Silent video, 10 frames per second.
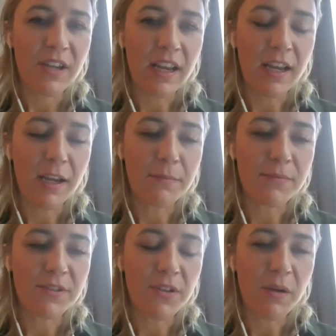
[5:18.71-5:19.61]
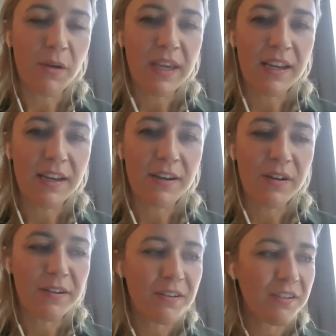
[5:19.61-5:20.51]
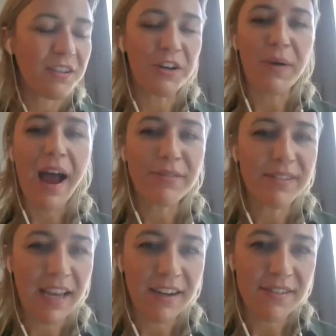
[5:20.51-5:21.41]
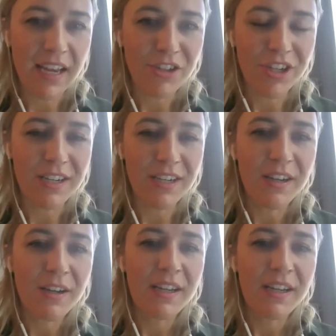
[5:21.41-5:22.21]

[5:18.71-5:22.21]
so that we can, you know, outside of session,